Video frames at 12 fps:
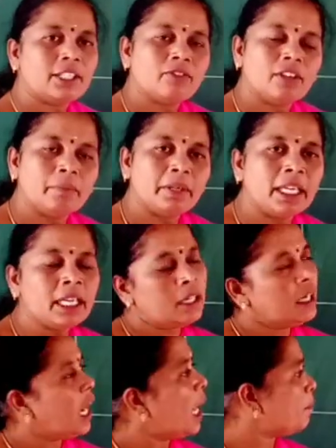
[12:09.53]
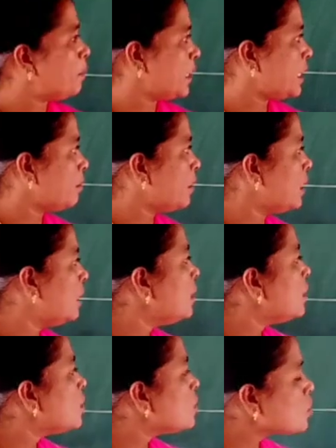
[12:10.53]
will be applicable.